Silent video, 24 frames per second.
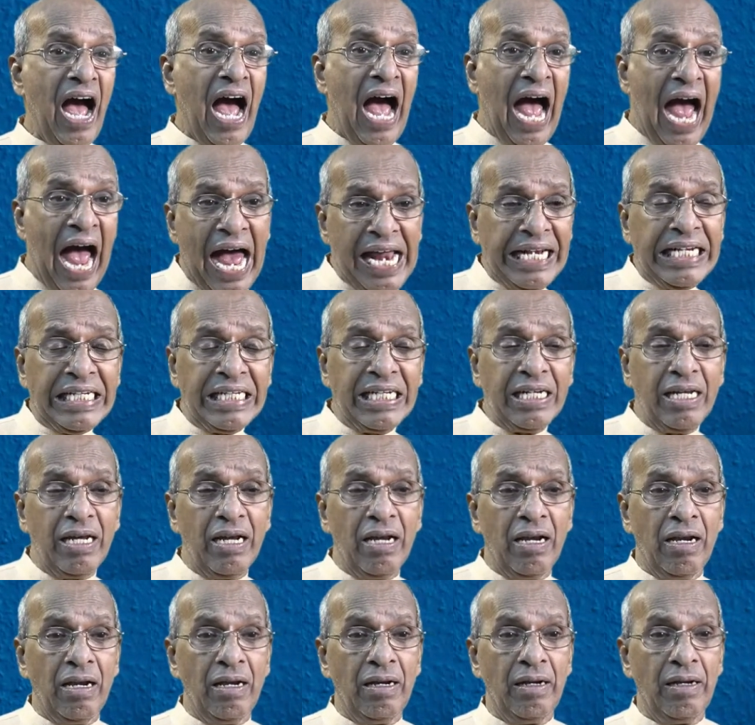and
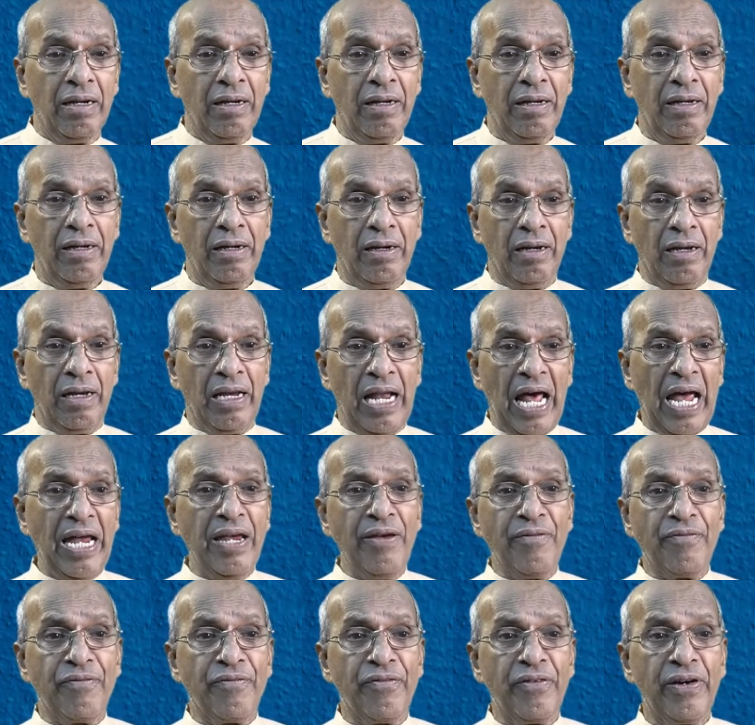
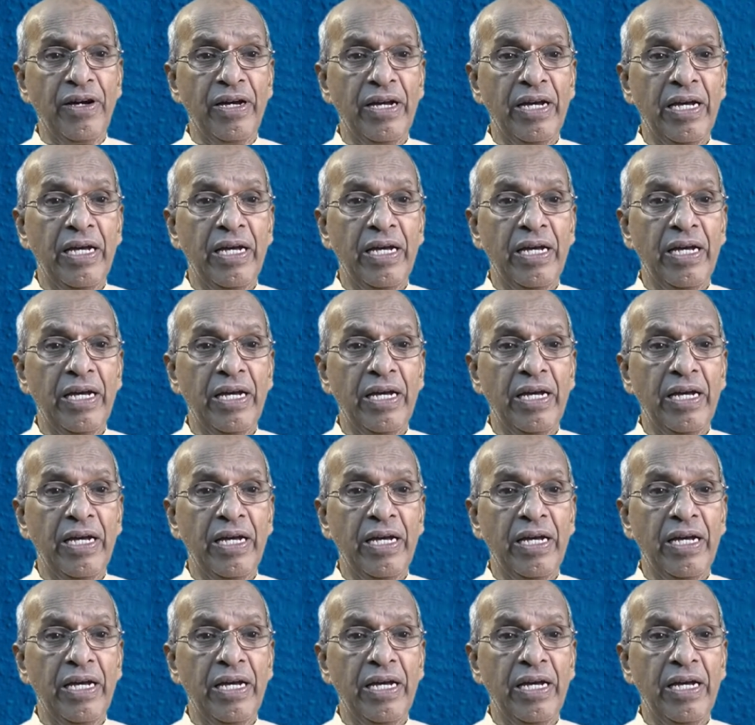life